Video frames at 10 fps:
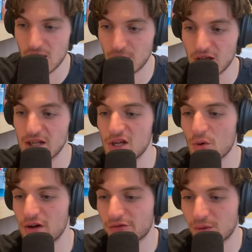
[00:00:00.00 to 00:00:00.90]
But
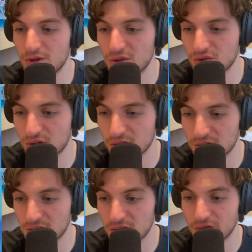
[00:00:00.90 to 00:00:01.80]
anyway, from node to
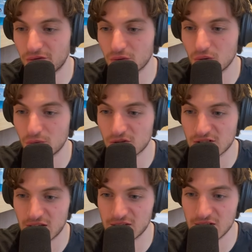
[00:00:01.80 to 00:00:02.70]
content, the full loop looks
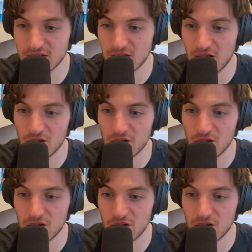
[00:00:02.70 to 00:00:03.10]
like this.